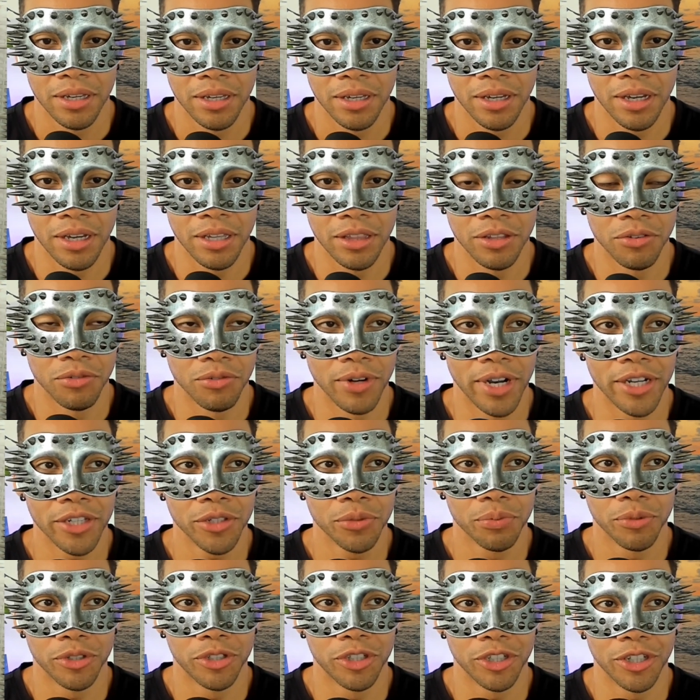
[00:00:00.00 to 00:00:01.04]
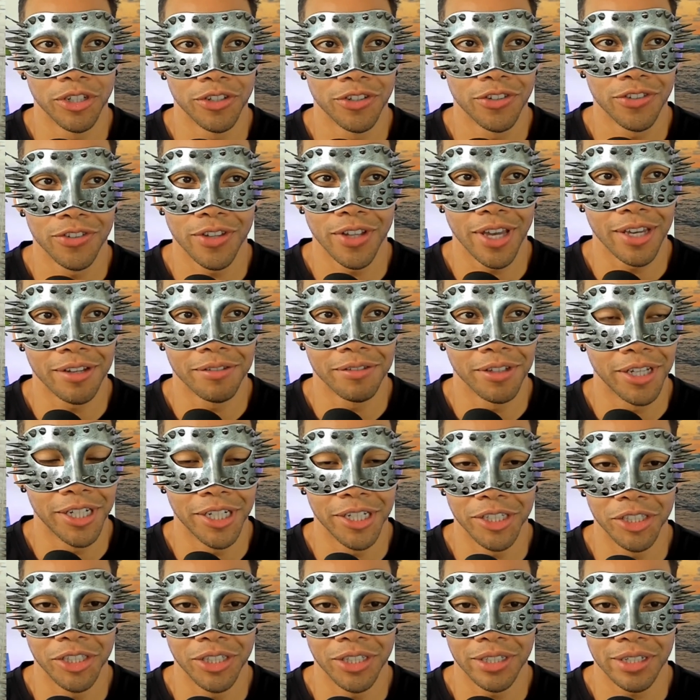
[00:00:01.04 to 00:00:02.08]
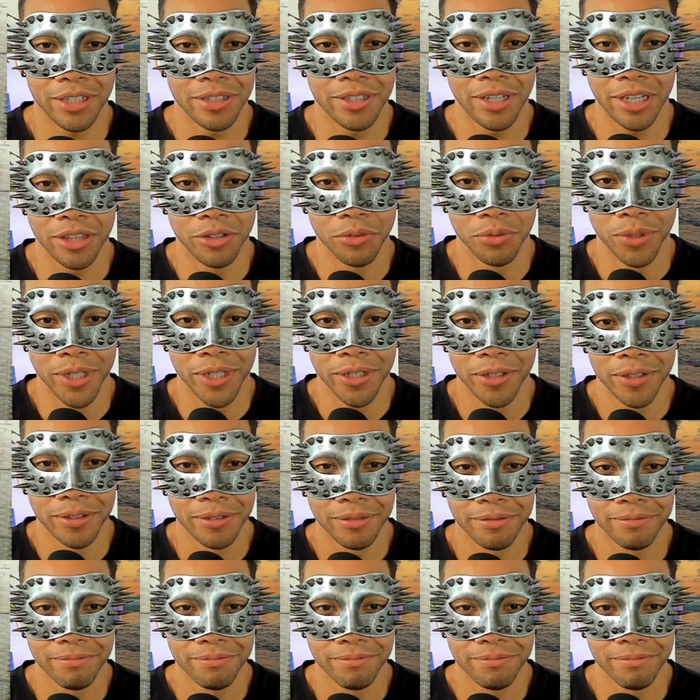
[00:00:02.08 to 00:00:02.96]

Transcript: And the rest were just like letting Jesus take the wheel.